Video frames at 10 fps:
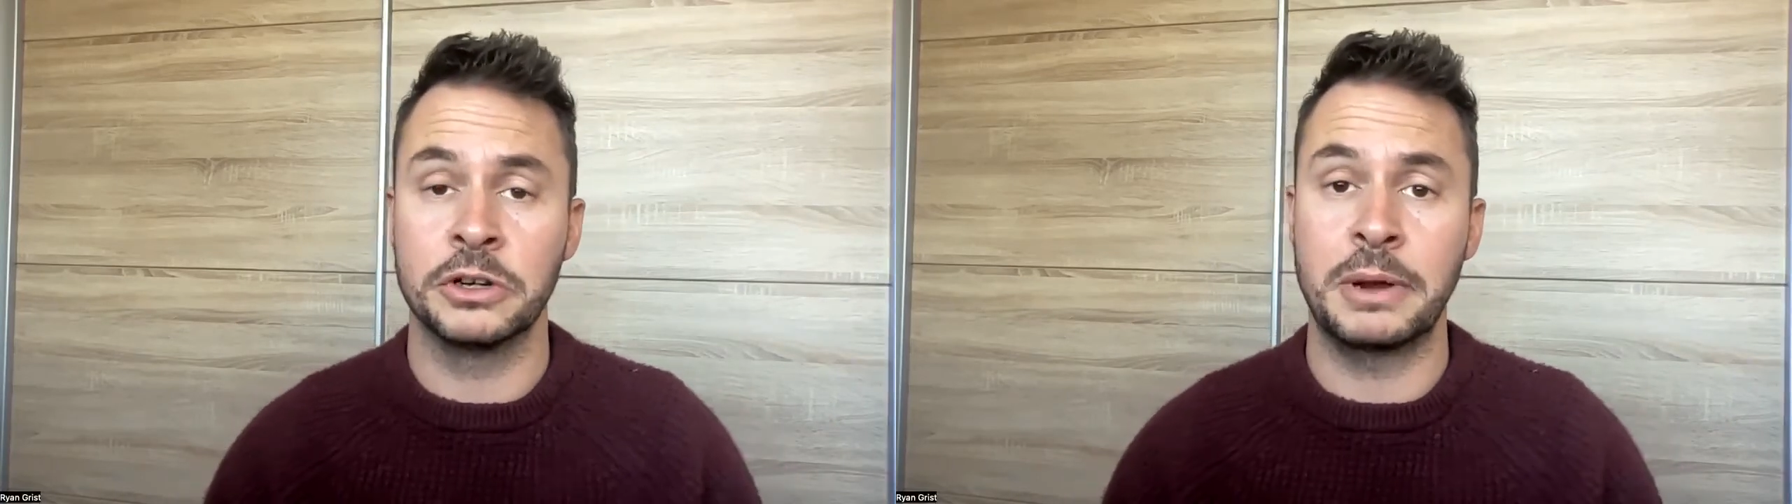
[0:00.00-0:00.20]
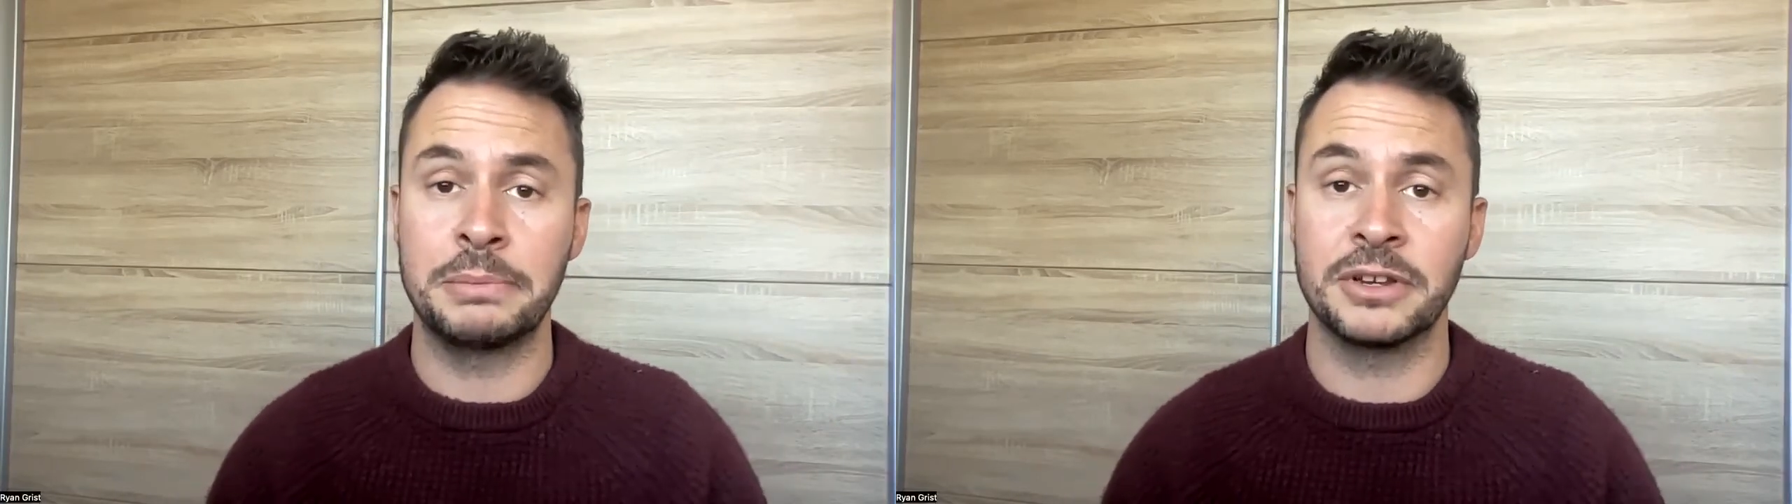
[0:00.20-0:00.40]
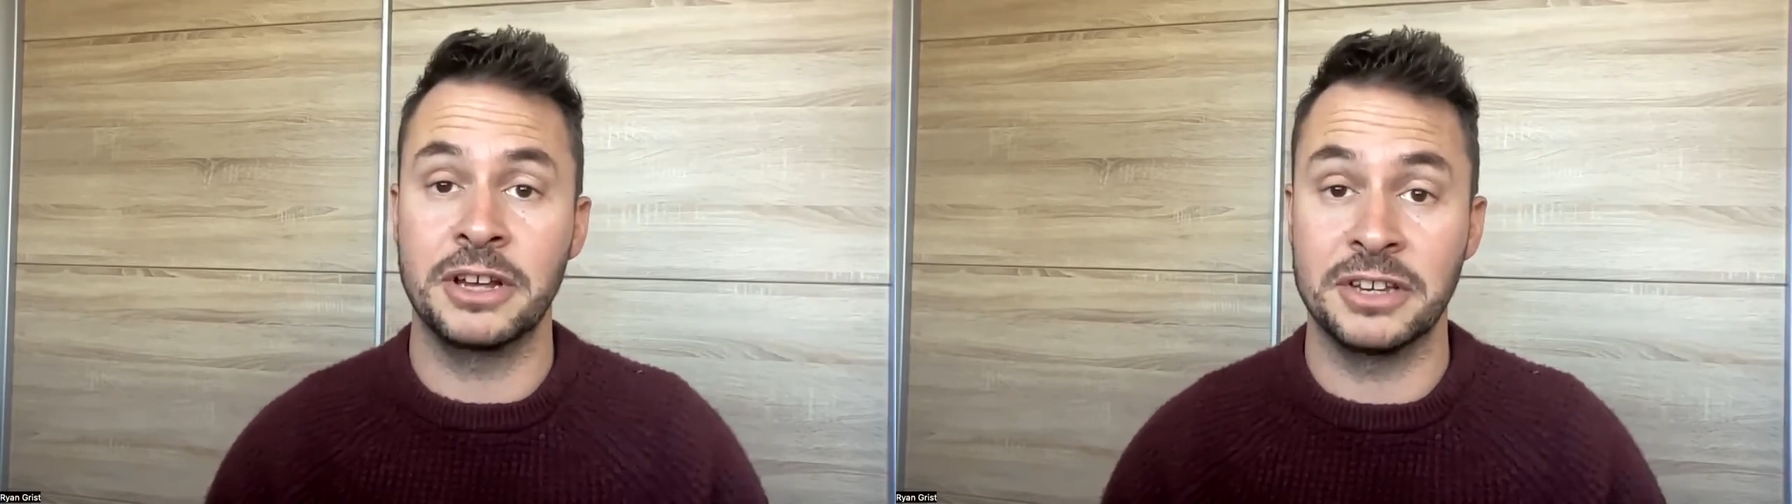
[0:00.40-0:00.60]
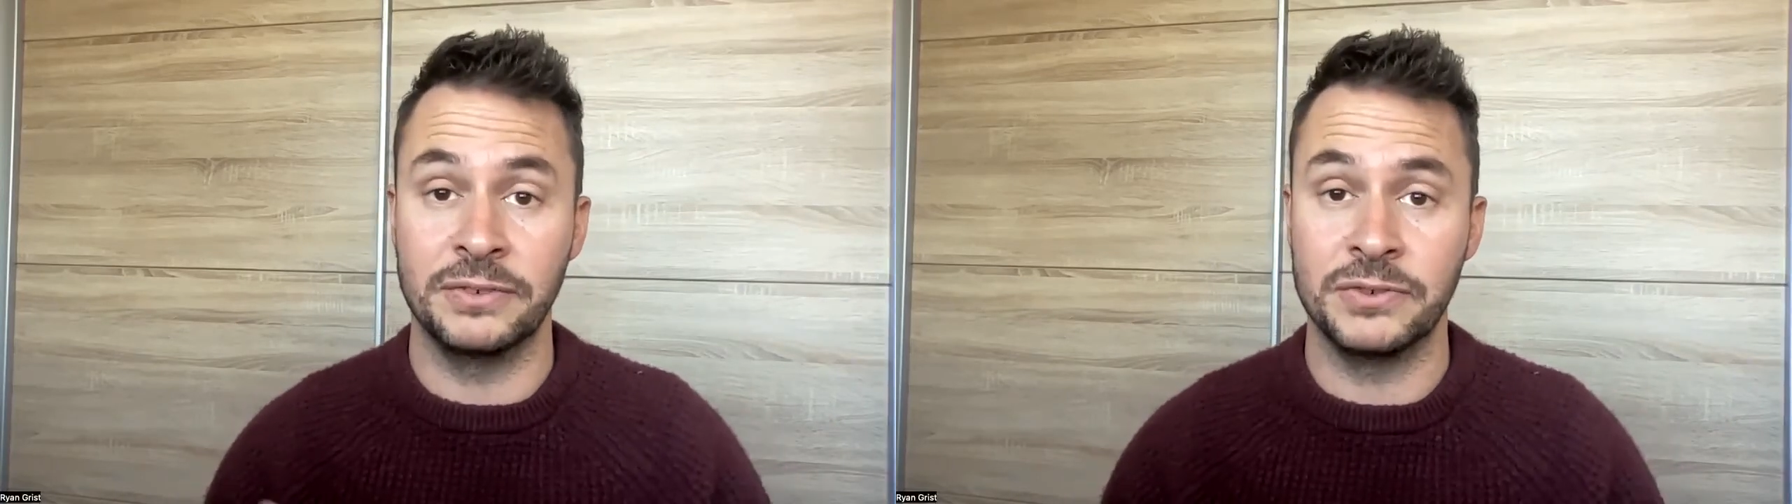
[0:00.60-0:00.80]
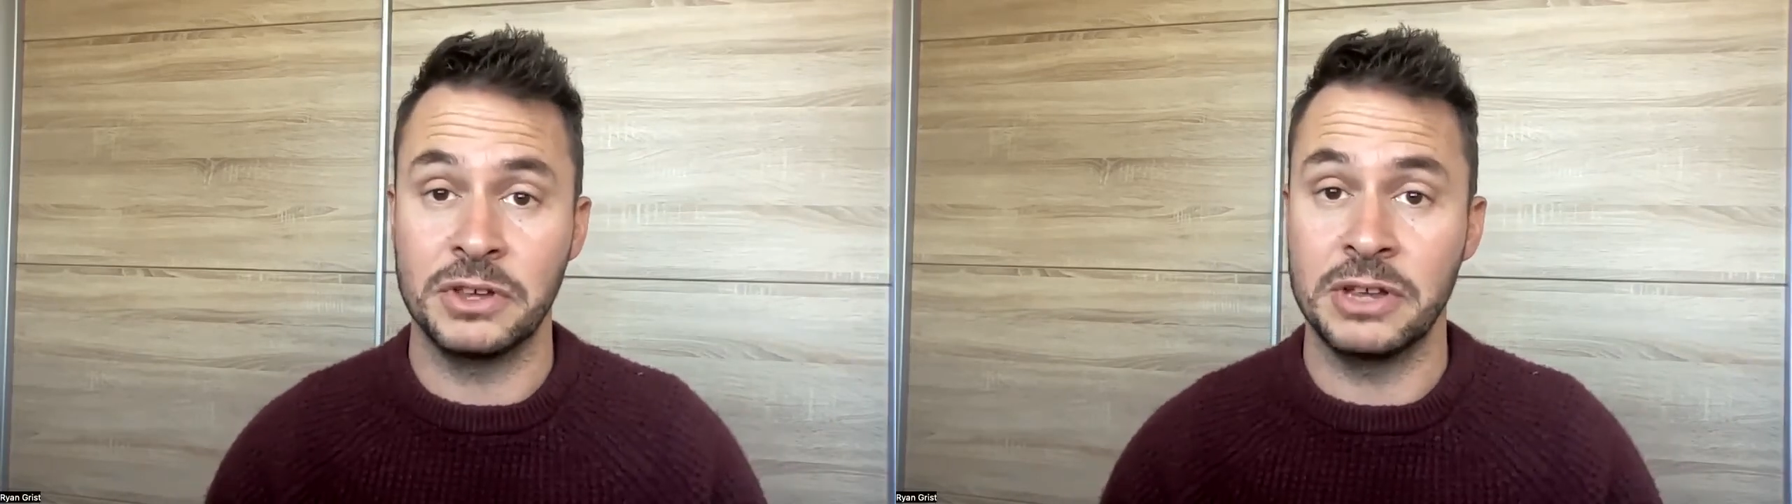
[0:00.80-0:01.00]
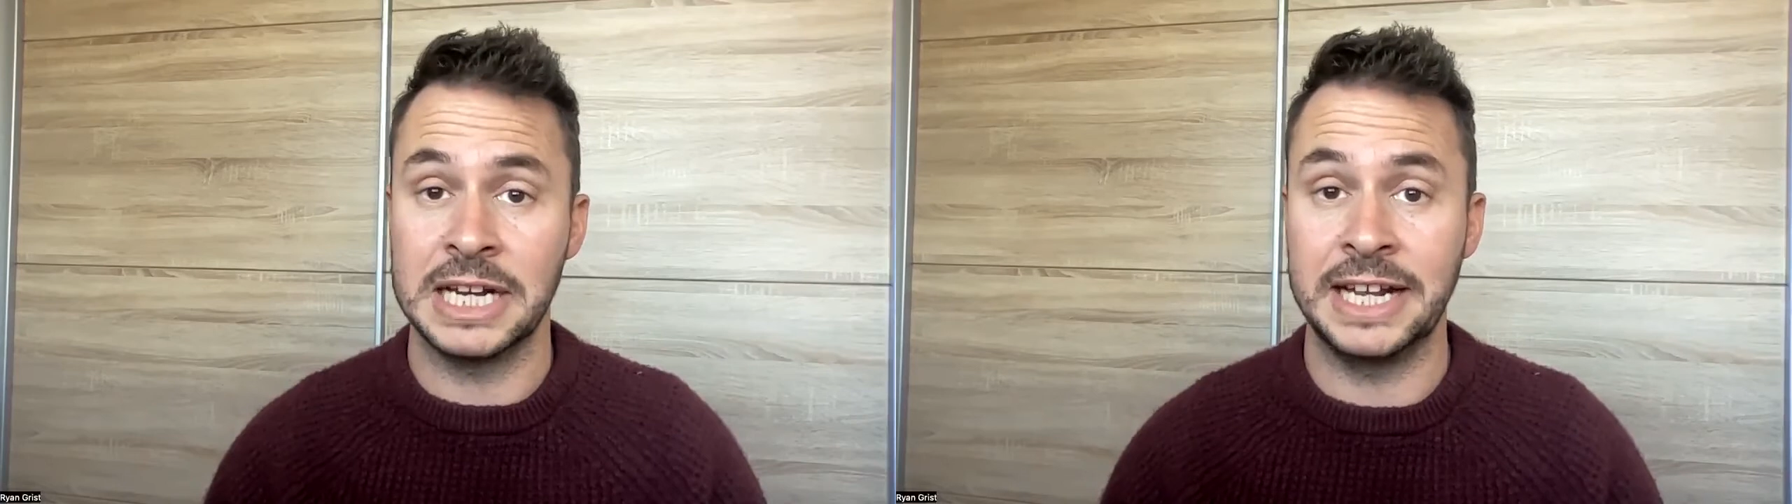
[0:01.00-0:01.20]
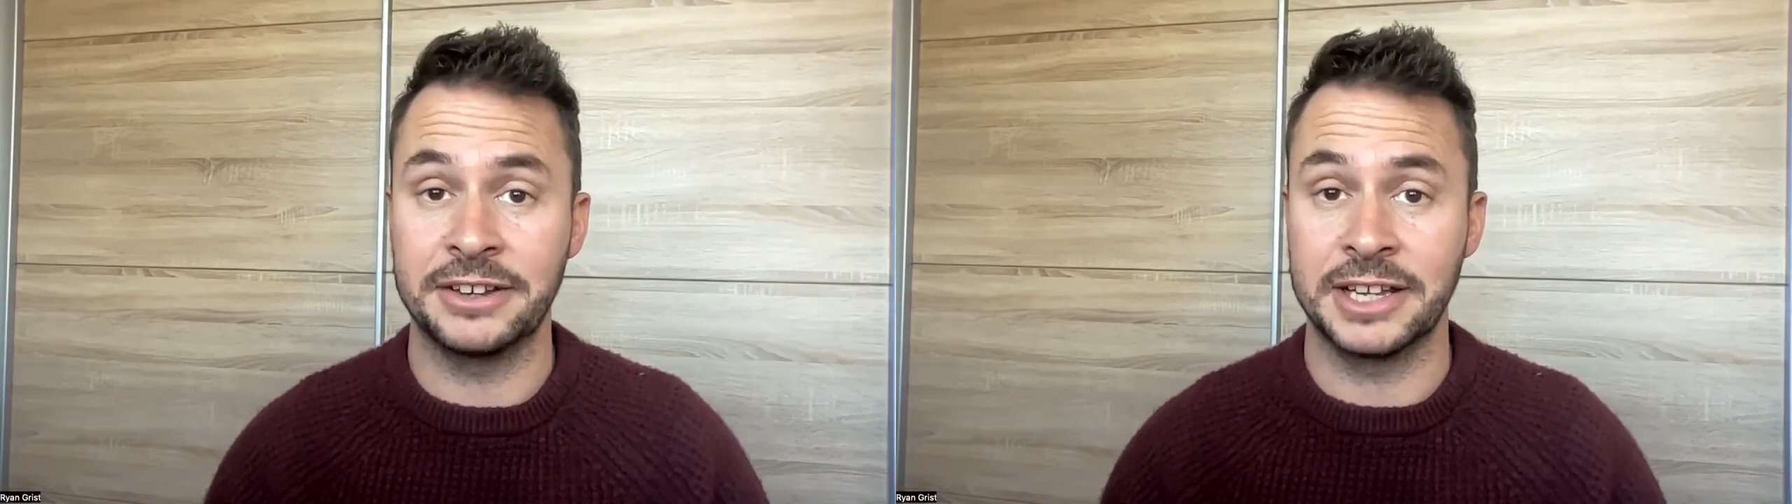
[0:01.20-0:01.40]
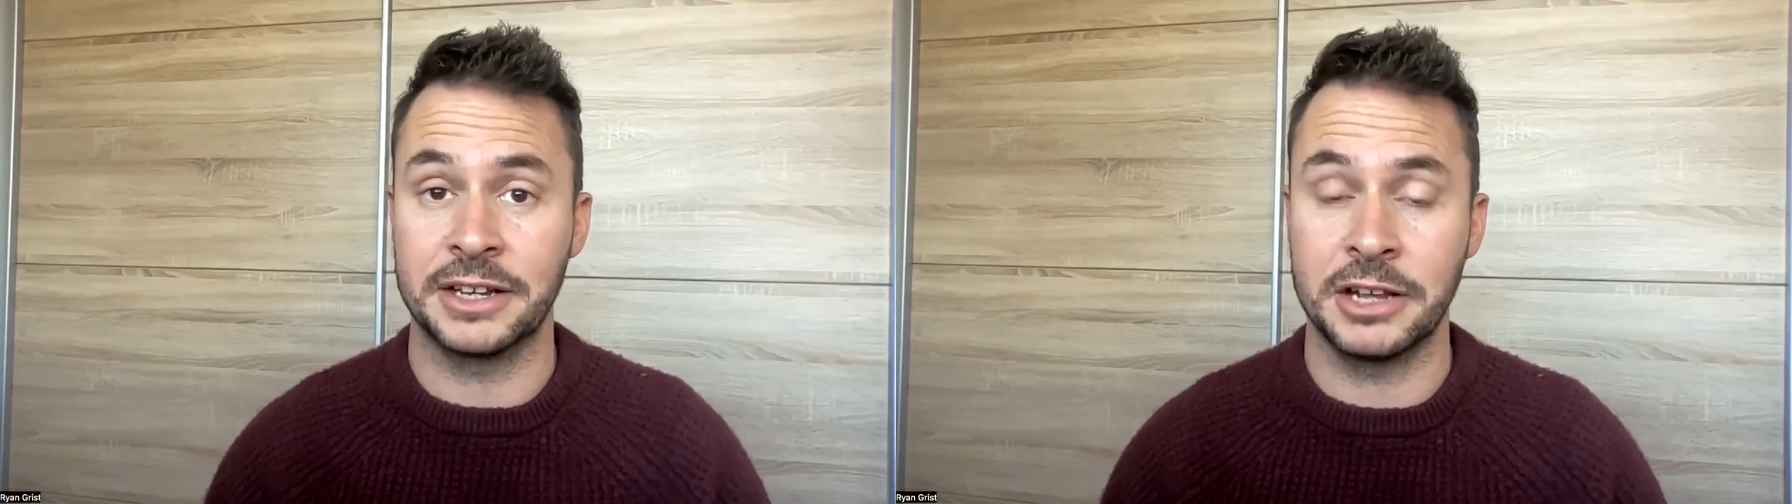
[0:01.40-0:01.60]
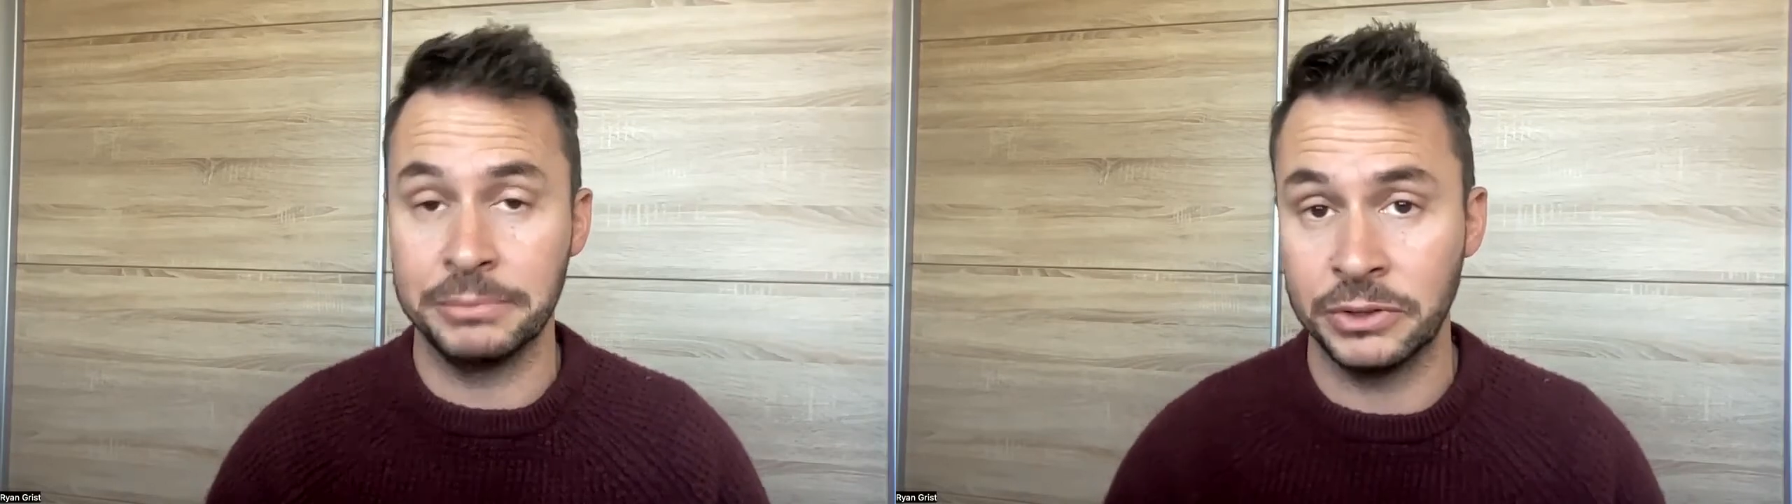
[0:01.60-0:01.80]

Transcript: websites in a few clicks that come